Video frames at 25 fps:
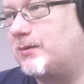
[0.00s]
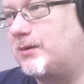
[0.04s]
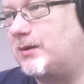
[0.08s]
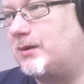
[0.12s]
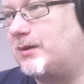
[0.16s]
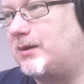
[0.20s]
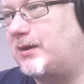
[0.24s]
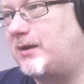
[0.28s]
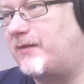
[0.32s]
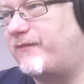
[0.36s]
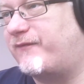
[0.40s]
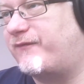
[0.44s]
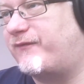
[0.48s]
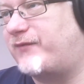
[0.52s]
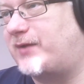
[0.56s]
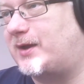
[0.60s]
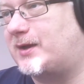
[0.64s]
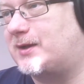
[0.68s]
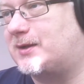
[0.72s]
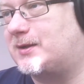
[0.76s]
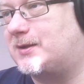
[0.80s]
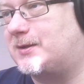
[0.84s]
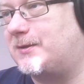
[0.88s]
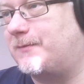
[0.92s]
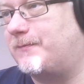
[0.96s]

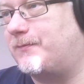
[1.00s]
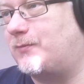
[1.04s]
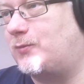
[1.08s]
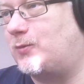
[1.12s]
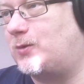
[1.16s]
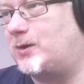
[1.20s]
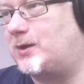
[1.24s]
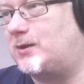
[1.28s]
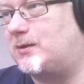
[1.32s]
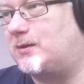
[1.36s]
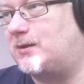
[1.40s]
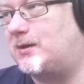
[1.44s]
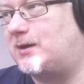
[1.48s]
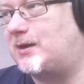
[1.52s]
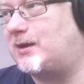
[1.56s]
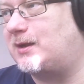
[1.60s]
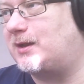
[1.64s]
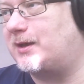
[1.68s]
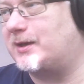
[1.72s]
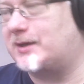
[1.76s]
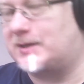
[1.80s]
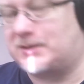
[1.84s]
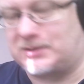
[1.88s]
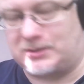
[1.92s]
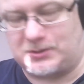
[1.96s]
effect. Well, I
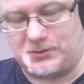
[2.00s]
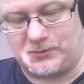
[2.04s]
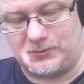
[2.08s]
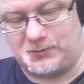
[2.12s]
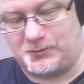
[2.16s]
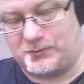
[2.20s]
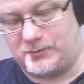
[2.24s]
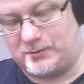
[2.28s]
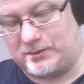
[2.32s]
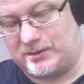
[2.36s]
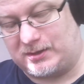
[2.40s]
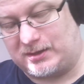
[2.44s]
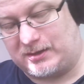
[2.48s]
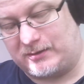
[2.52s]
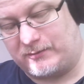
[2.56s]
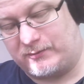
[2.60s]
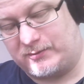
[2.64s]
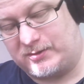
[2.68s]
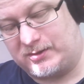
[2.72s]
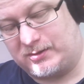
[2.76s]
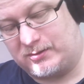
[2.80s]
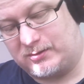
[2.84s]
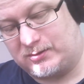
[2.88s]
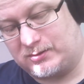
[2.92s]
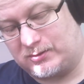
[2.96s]
like to
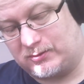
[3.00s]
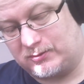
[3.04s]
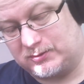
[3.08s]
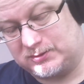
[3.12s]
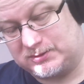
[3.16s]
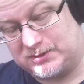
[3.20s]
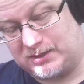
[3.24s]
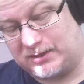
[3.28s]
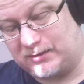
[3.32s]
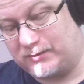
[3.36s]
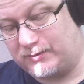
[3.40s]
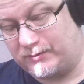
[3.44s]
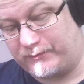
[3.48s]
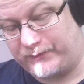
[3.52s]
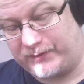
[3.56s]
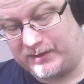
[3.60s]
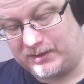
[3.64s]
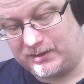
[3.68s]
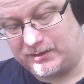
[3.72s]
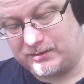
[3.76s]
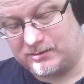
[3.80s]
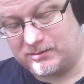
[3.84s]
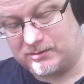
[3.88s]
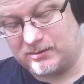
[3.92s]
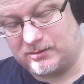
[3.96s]
have those. I
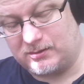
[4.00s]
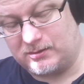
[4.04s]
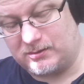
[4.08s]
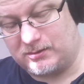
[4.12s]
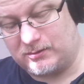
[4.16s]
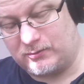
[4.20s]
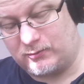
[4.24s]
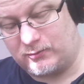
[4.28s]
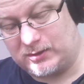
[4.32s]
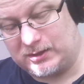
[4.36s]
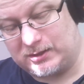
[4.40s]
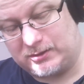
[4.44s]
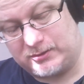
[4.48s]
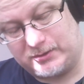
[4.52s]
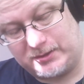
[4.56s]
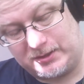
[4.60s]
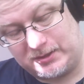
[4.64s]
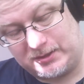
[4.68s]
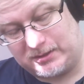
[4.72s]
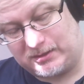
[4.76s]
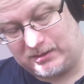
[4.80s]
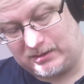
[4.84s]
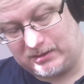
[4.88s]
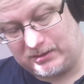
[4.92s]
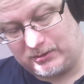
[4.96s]
think it's well.
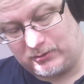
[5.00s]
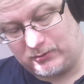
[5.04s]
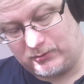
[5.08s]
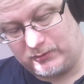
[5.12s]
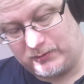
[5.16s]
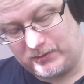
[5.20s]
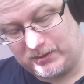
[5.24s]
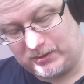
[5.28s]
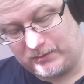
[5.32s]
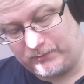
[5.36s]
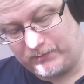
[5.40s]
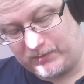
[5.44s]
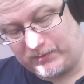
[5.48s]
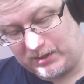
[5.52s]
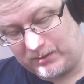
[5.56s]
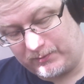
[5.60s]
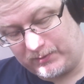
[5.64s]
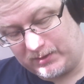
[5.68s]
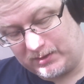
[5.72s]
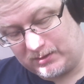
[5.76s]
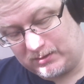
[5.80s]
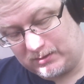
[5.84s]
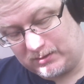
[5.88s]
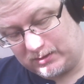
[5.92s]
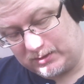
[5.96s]
I know it may
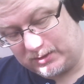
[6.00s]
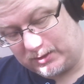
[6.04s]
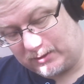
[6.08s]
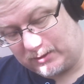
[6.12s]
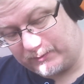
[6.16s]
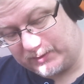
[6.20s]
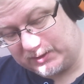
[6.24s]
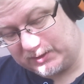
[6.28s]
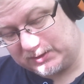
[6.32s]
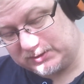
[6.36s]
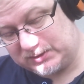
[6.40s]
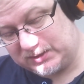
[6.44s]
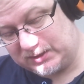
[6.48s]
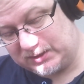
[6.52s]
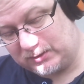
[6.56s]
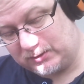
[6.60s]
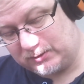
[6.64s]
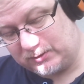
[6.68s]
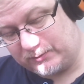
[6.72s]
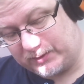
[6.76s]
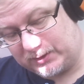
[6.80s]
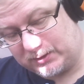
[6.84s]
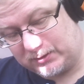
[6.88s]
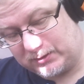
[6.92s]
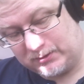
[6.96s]
be a little bit
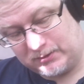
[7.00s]
silly, but